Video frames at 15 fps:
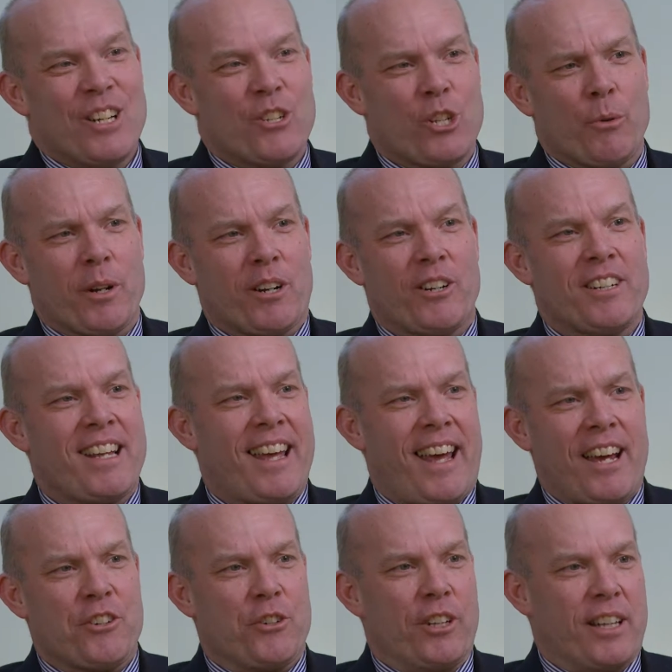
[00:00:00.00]
So what a hernia
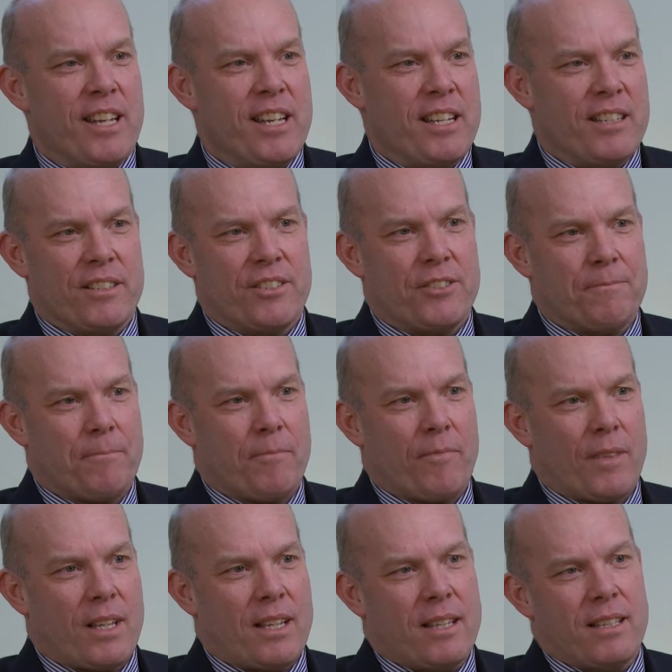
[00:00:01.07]
actually is
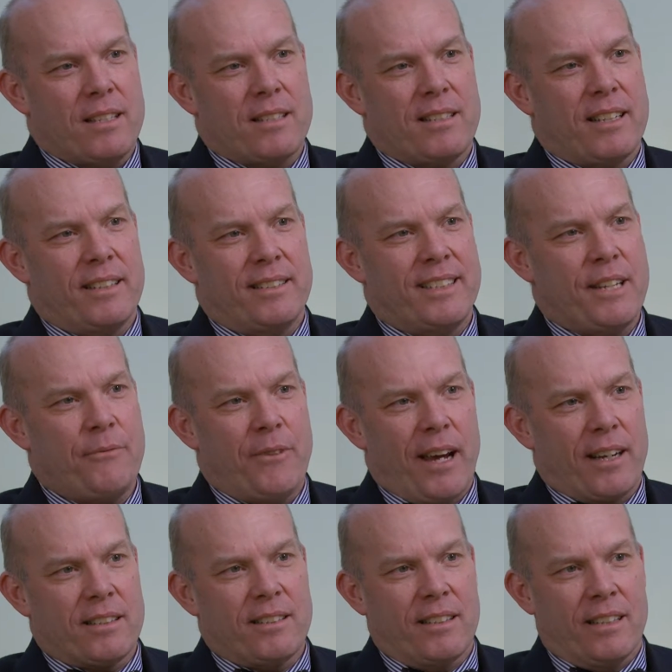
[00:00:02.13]
a
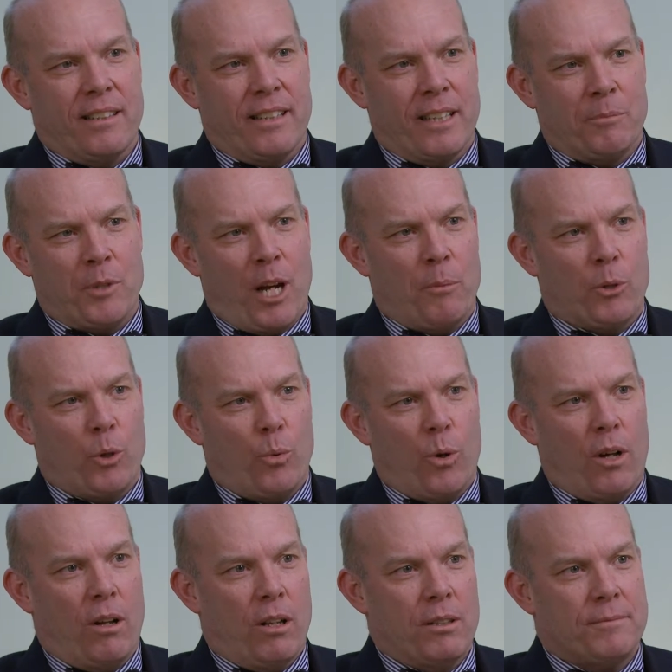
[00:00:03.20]
defect in the abdominal
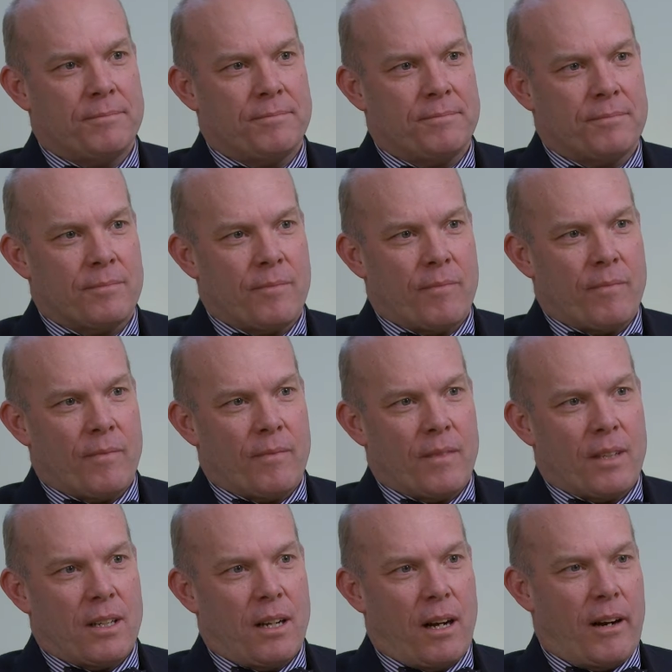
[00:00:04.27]
wall.
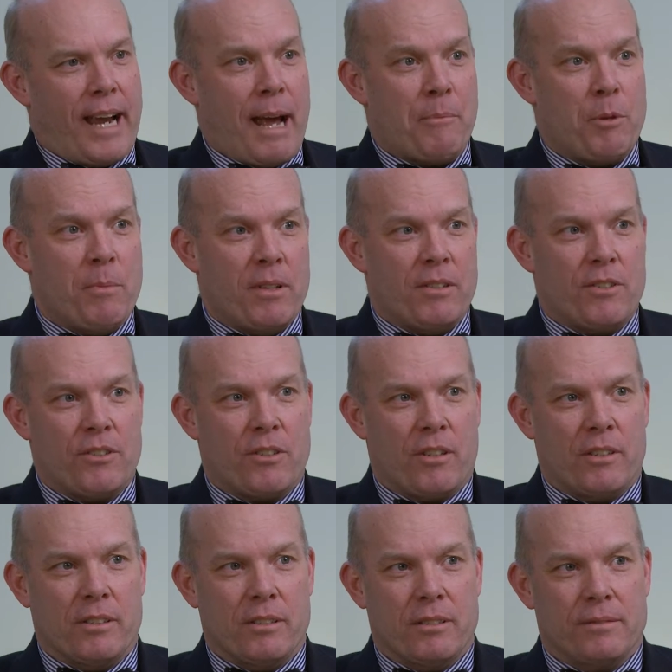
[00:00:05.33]
Our abdomens
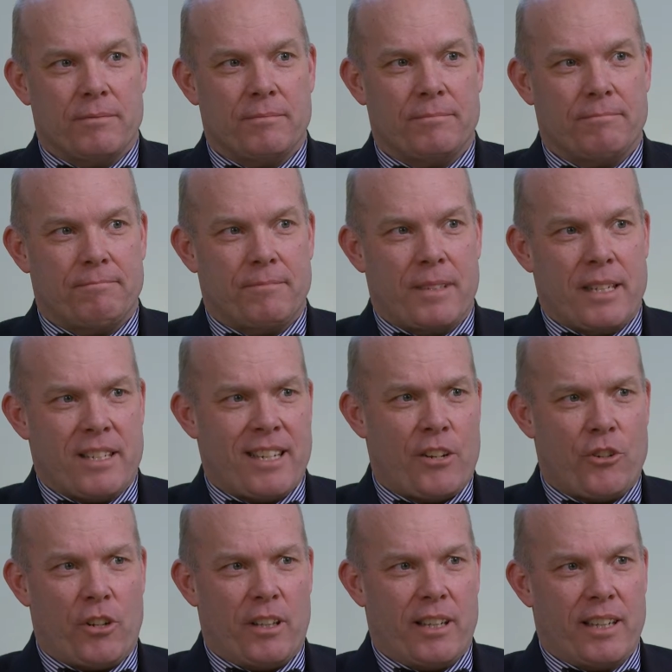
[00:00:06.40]
are
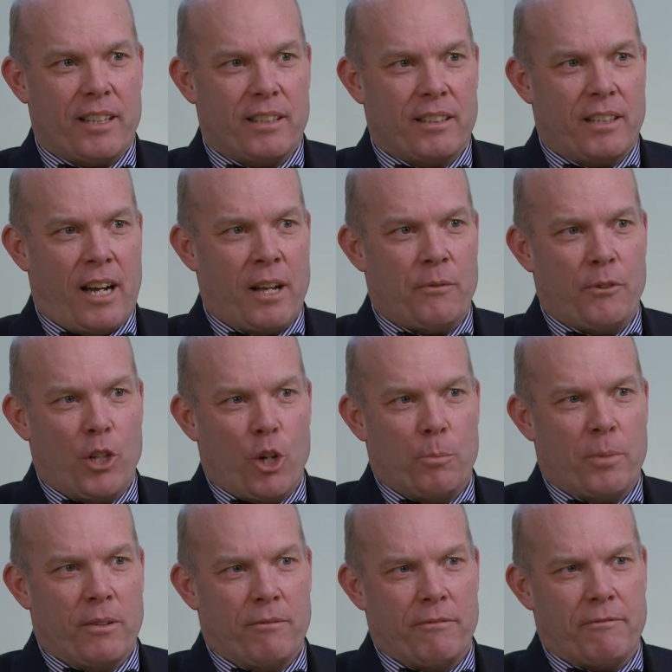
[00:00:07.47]
essentially an
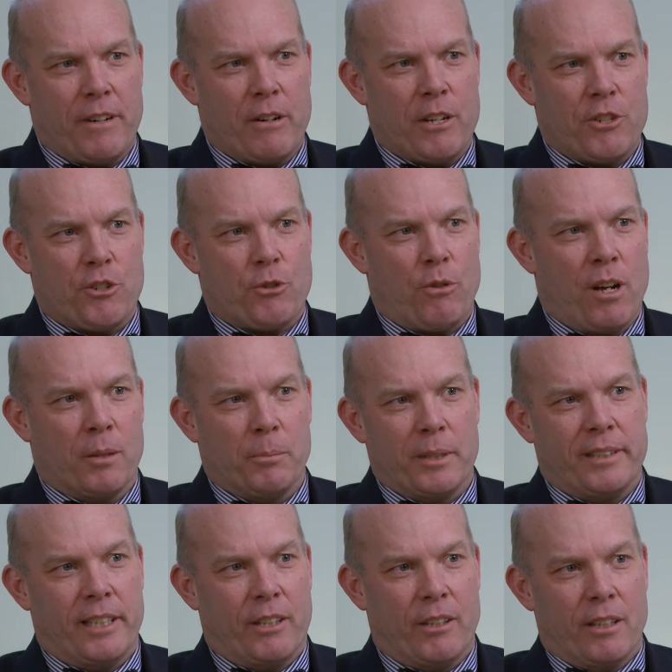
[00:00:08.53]
envelope of very strong
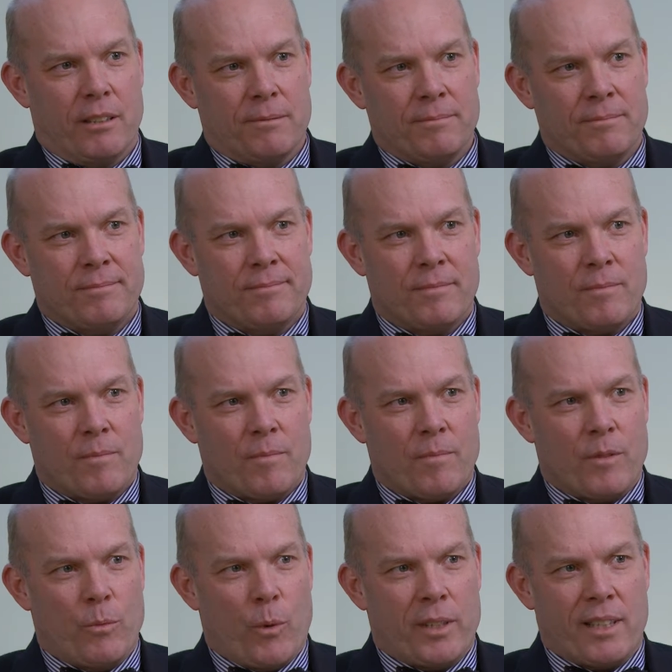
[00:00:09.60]
material.
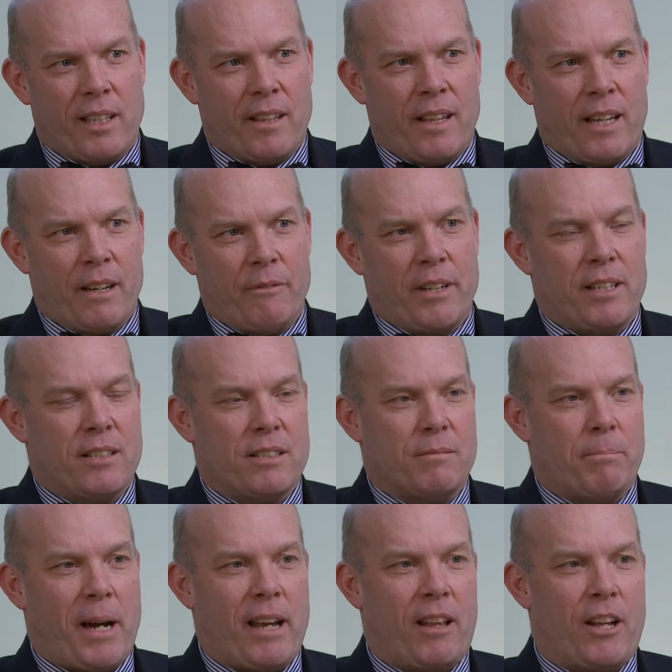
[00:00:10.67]
One can think of it as
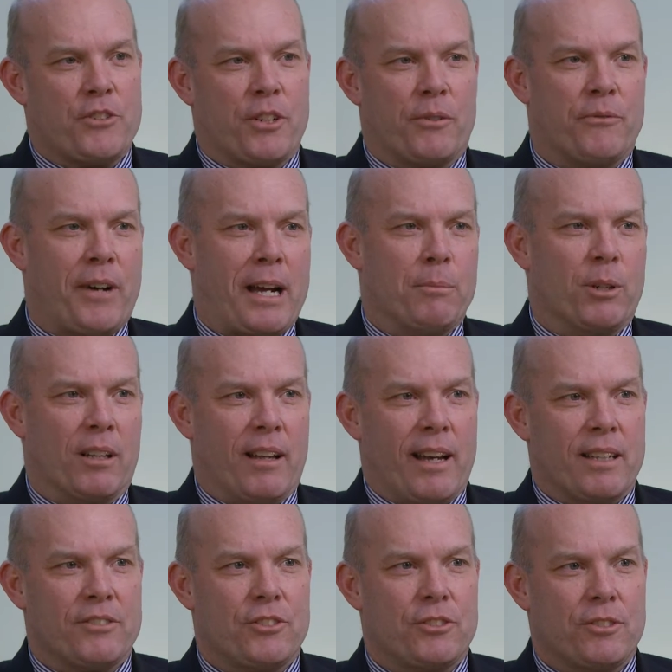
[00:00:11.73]
biologic
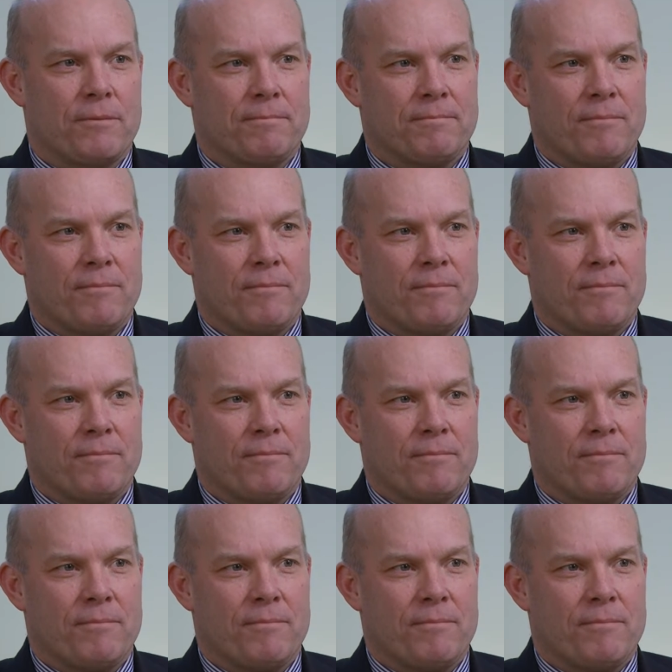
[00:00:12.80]
fiberglass